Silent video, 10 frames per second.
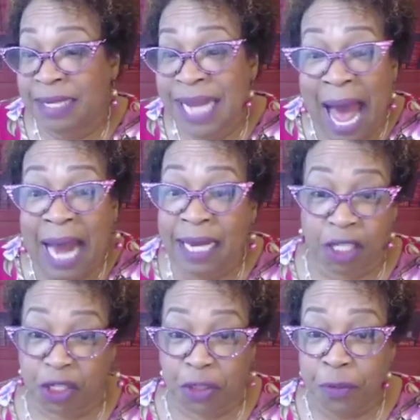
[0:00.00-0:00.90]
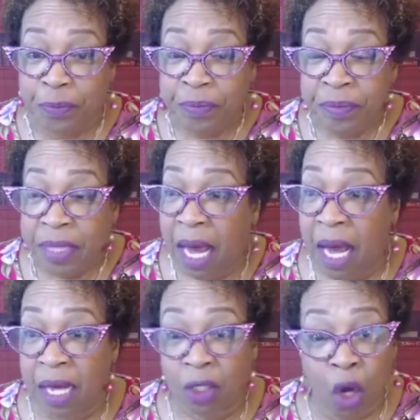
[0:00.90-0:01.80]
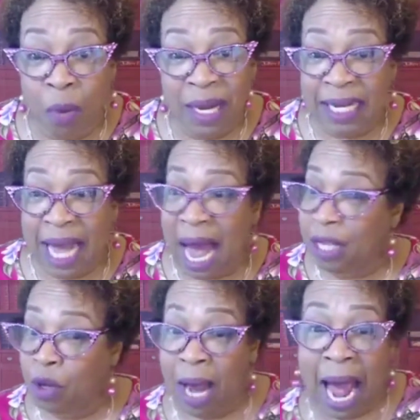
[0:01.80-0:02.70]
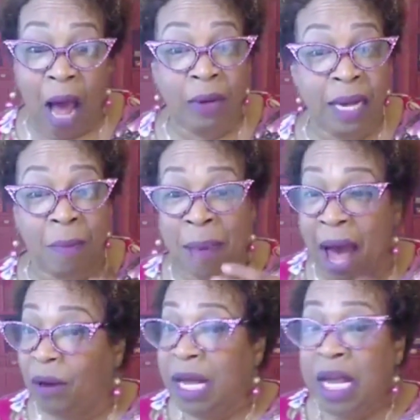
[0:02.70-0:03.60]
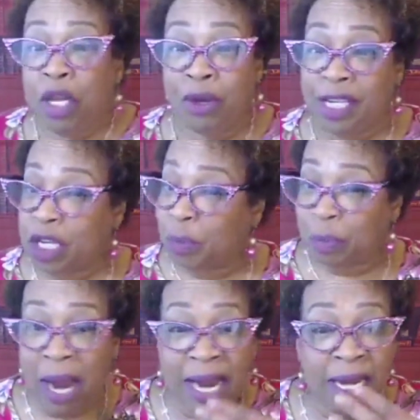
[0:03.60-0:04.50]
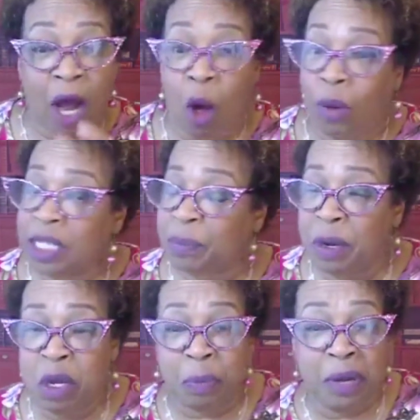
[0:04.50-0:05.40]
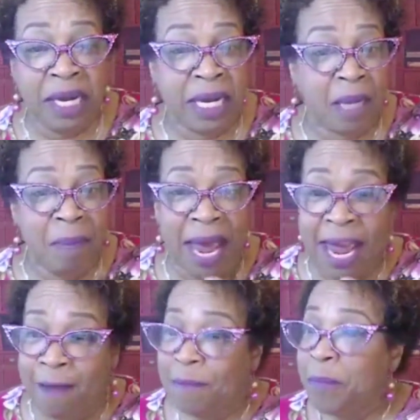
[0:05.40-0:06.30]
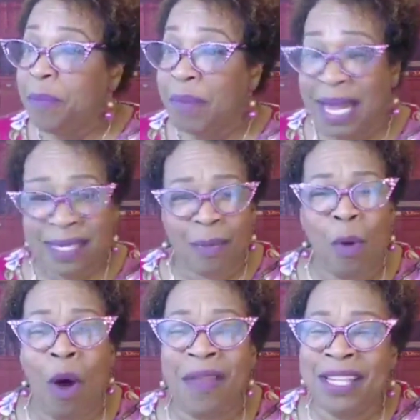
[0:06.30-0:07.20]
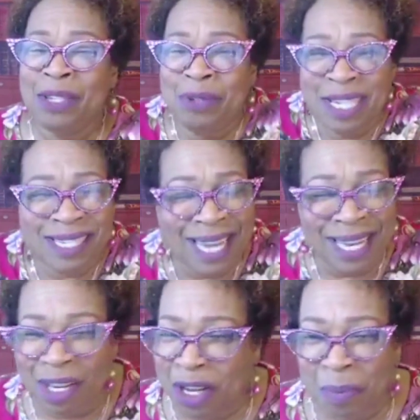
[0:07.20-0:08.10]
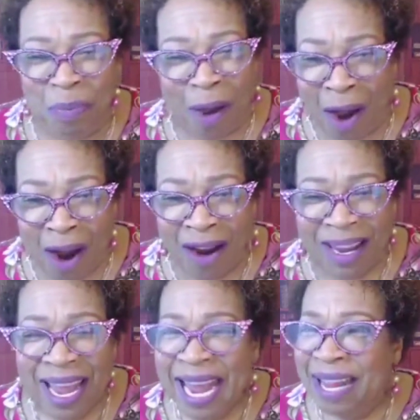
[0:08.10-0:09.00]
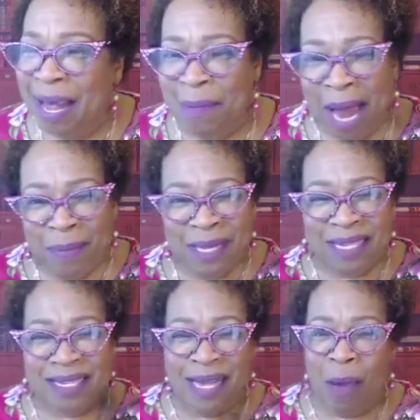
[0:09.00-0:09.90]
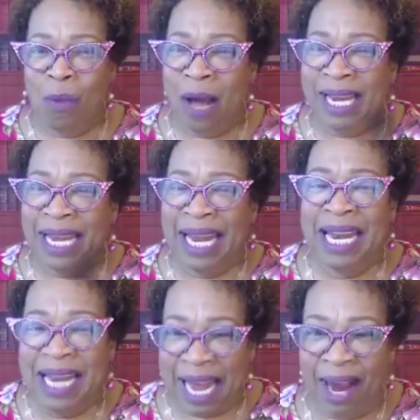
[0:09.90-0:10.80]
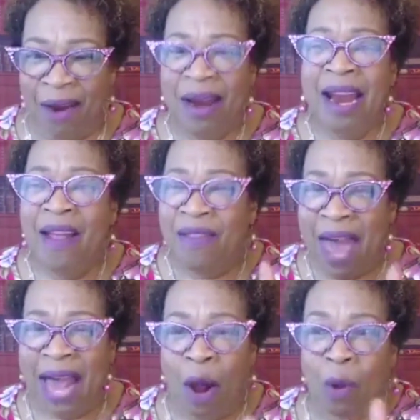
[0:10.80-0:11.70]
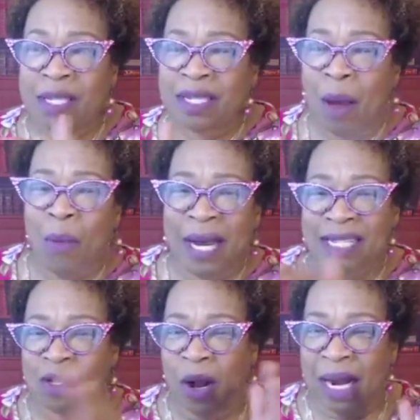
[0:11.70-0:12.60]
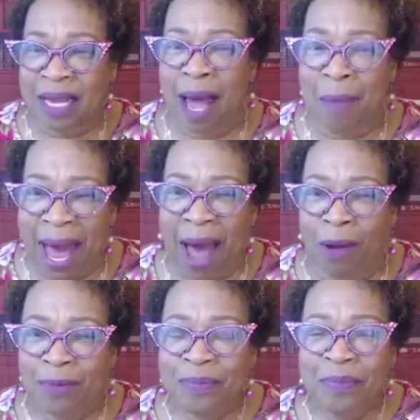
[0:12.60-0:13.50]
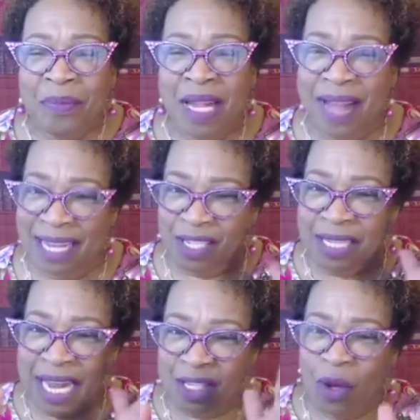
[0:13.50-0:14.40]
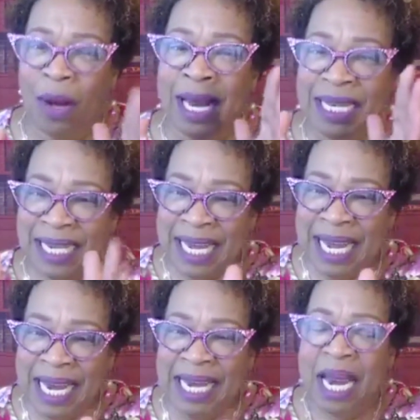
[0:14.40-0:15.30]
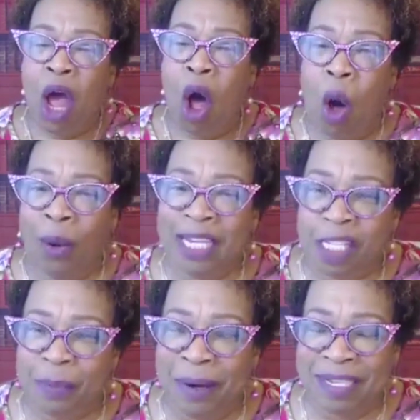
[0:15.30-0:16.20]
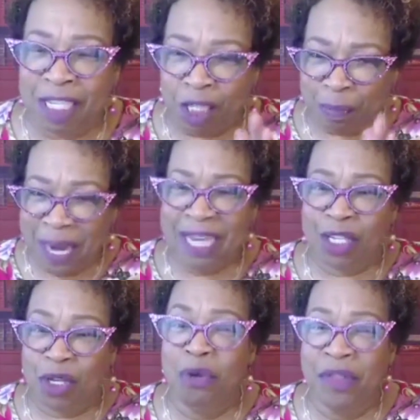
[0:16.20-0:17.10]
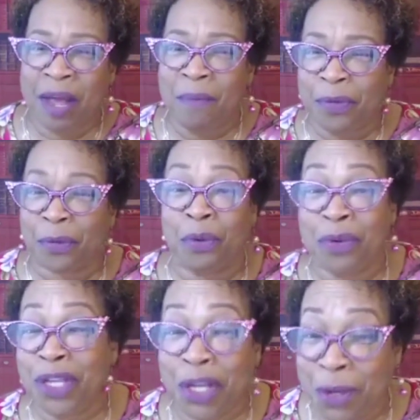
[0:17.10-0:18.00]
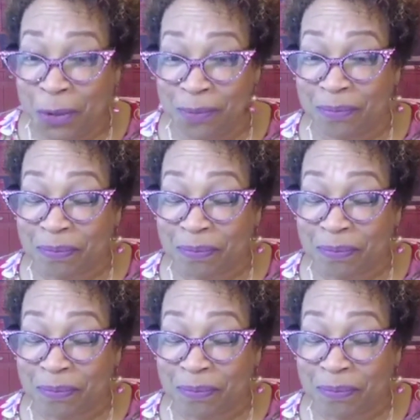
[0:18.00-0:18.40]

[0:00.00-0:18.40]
knowledge to. Glory to God. You're out and about. You're just praying the Holy Spirit. You're putting a demand. It's more than you just getting a good park. There might be someone in there that, or someone that's going to come out that's going to need Holy Spirit to speak to them through you.